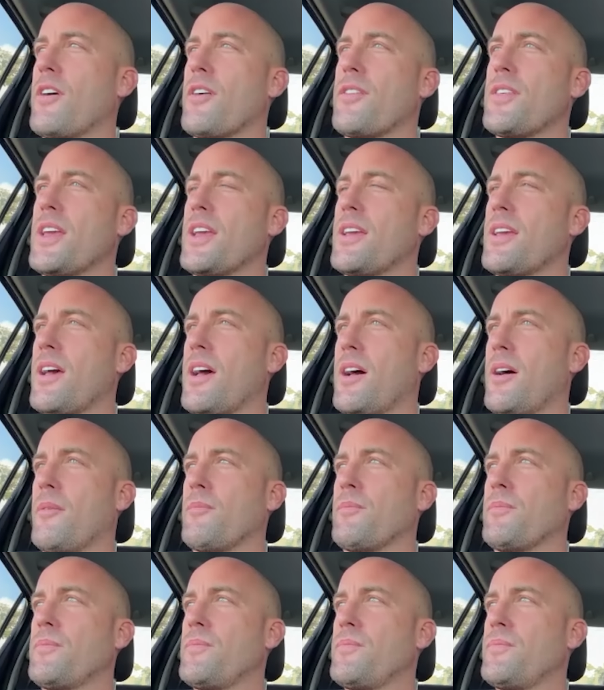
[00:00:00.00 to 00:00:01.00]
I think
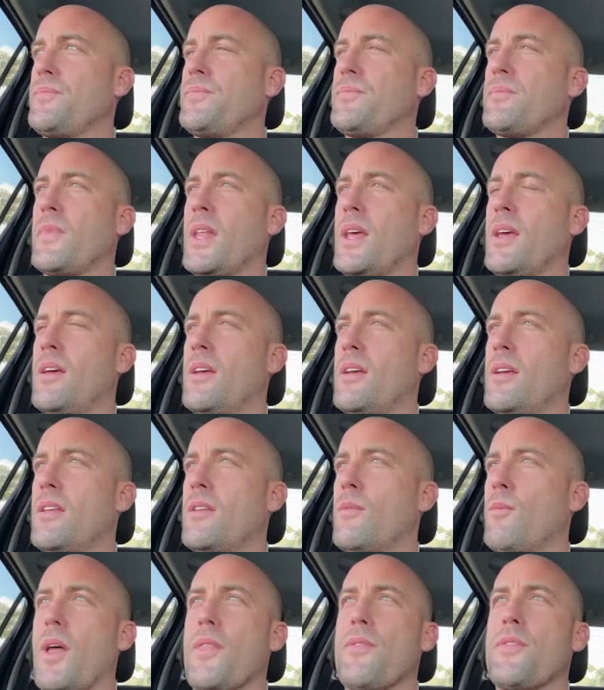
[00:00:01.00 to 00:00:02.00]

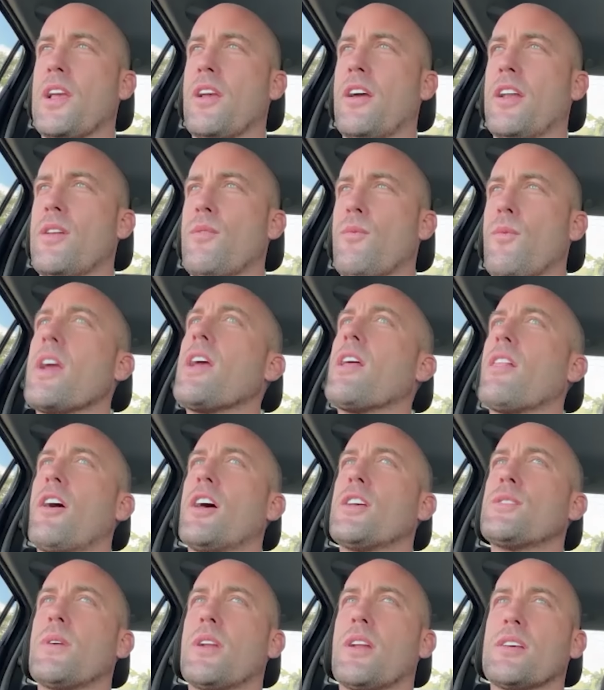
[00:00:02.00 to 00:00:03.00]
one thing I didn't
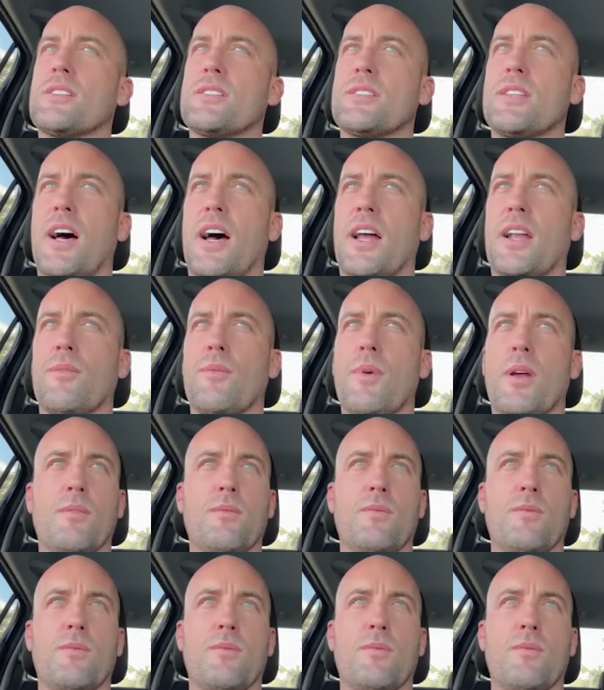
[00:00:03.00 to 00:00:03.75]
realize when I started,